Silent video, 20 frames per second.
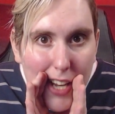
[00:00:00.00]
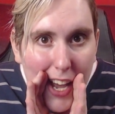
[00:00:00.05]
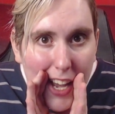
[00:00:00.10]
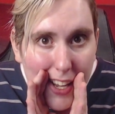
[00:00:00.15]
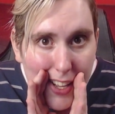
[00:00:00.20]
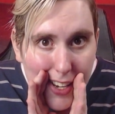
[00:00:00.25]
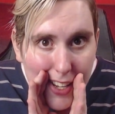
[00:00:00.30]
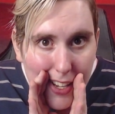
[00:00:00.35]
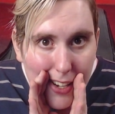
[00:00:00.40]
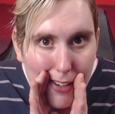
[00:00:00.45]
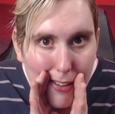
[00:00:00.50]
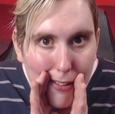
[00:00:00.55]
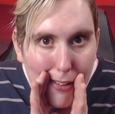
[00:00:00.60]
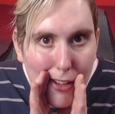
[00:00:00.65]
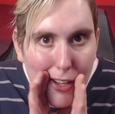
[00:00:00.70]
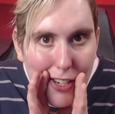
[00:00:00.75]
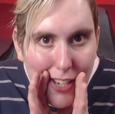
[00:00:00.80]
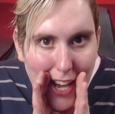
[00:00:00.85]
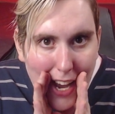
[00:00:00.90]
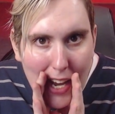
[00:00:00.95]

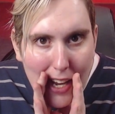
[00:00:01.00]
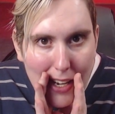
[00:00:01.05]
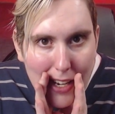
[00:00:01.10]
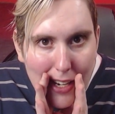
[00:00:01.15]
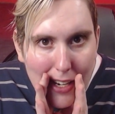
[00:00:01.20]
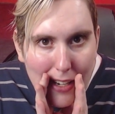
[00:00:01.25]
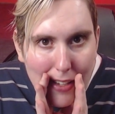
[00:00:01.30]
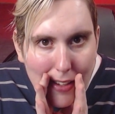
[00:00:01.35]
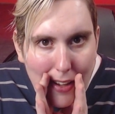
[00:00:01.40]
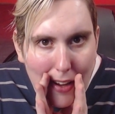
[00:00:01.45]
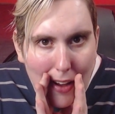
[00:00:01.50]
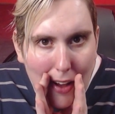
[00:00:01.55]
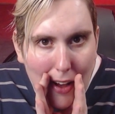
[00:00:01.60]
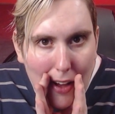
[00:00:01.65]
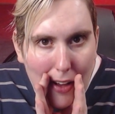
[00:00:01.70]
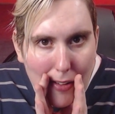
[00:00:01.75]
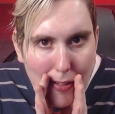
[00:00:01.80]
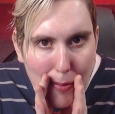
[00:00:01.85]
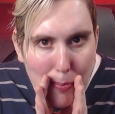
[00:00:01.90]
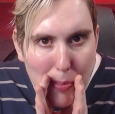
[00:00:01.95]
Dieting. Dieting is a
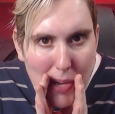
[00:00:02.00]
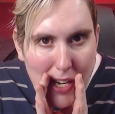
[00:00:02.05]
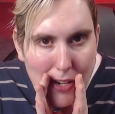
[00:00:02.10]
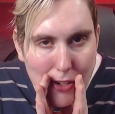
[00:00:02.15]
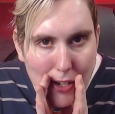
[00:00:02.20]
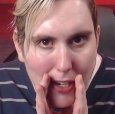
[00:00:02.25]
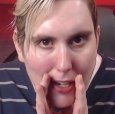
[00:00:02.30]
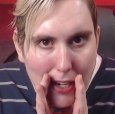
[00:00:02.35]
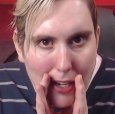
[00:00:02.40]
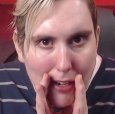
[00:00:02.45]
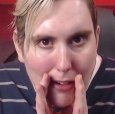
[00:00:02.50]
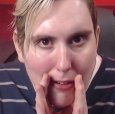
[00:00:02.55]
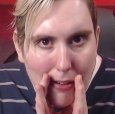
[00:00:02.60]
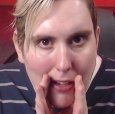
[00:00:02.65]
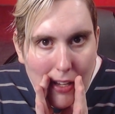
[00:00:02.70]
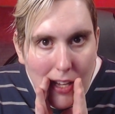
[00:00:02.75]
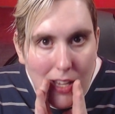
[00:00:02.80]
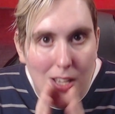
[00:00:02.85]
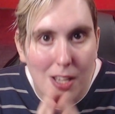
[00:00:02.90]
cause of binge eating.